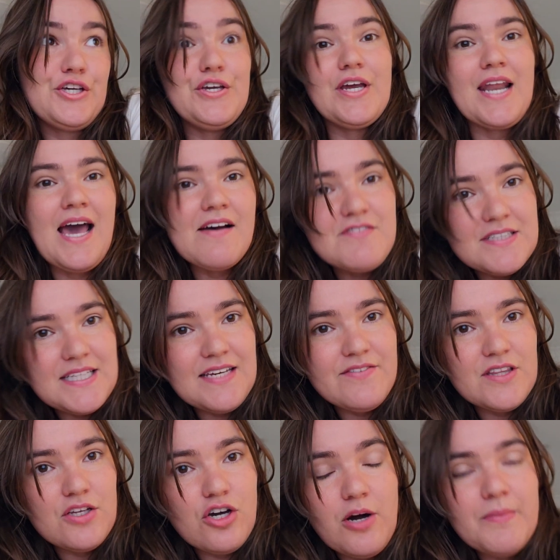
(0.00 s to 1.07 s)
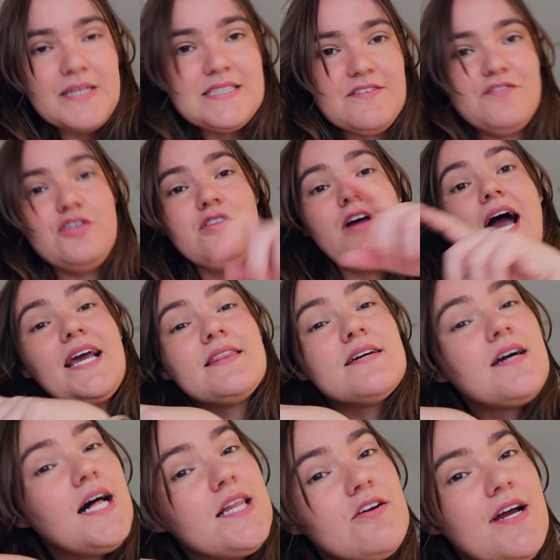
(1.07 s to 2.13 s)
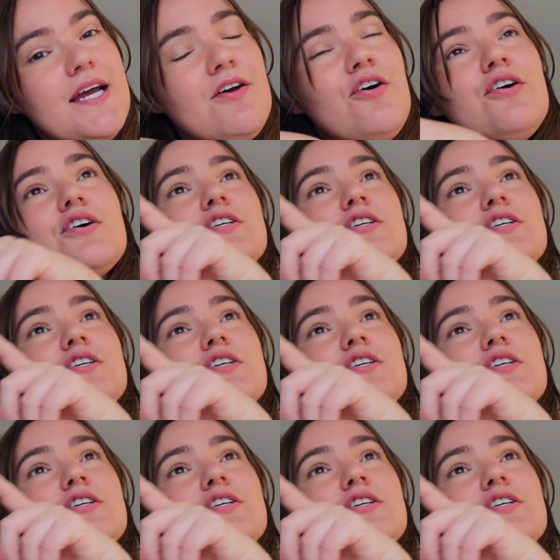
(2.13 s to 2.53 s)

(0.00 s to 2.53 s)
you're gonna have to leave in the comments if you like the color I got,